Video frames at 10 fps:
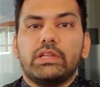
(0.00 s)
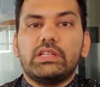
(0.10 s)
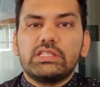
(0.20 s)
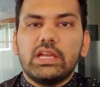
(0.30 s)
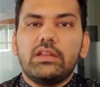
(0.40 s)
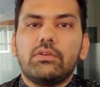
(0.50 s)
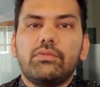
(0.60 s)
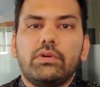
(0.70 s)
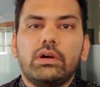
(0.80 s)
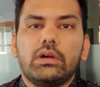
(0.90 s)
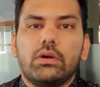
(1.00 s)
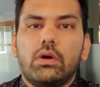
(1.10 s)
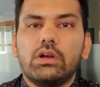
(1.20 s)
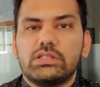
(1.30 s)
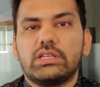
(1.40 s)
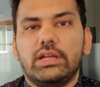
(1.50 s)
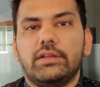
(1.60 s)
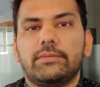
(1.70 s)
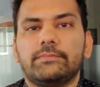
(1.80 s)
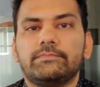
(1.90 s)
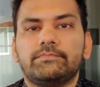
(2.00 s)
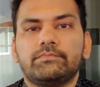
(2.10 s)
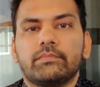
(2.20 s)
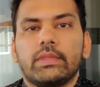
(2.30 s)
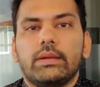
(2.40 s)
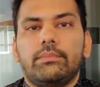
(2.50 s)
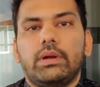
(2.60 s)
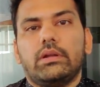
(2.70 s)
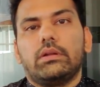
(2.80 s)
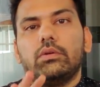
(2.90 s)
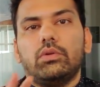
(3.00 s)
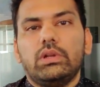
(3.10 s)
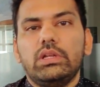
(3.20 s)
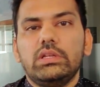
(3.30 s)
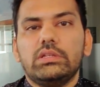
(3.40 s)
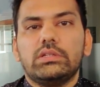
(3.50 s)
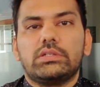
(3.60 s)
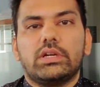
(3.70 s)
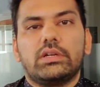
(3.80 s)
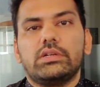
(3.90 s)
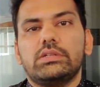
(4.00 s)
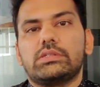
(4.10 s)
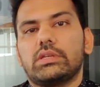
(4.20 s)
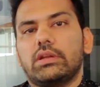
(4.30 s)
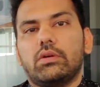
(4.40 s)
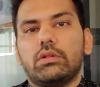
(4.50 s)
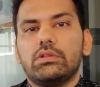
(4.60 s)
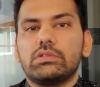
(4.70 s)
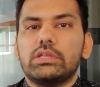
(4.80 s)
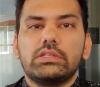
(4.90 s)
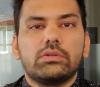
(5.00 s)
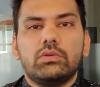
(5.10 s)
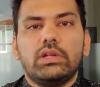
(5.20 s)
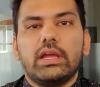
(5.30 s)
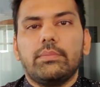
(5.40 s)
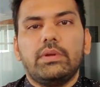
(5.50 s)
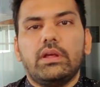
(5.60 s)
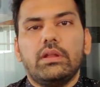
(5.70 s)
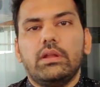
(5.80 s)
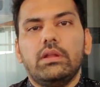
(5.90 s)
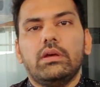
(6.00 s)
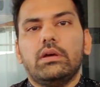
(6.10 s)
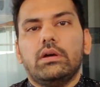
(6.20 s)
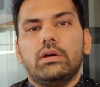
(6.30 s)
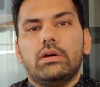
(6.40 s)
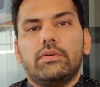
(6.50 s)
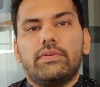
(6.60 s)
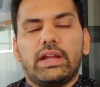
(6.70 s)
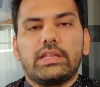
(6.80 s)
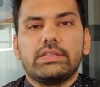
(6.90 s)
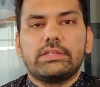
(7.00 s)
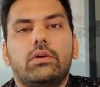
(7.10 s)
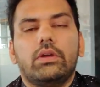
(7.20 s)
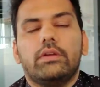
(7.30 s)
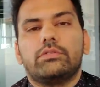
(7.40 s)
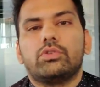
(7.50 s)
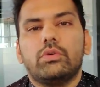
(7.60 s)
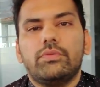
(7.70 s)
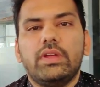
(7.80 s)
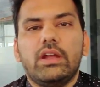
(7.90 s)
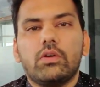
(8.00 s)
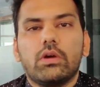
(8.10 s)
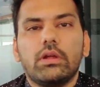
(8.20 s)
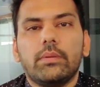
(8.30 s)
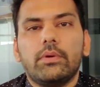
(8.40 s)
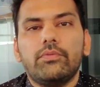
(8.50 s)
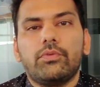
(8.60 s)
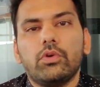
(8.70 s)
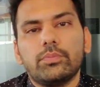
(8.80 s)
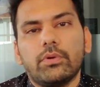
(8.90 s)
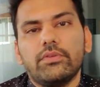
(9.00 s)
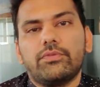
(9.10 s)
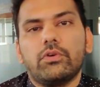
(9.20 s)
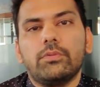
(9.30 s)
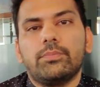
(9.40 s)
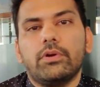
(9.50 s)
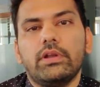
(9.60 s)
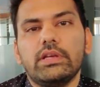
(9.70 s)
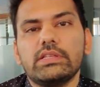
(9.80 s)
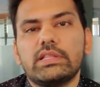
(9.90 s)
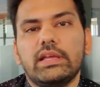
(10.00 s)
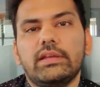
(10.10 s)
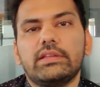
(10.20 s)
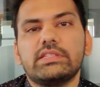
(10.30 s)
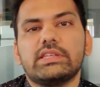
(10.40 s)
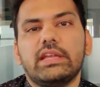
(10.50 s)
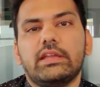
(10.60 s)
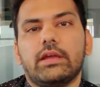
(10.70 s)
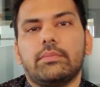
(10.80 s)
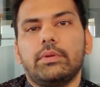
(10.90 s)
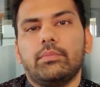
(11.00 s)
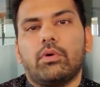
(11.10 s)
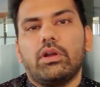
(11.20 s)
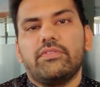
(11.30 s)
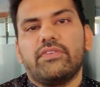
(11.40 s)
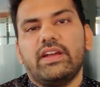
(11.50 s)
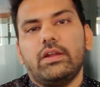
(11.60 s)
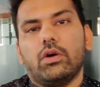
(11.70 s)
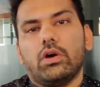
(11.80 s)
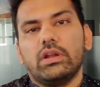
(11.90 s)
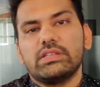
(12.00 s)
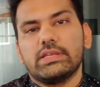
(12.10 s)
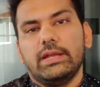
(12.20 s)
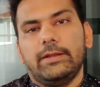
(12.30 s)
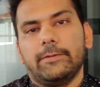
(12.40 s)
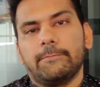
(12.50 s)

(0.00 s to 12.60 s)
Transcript: designer work on site, but only shutters and all those things only can be done in factories. Okay, so we are talking about fourth point. Fourth point is like design can be modified on a site,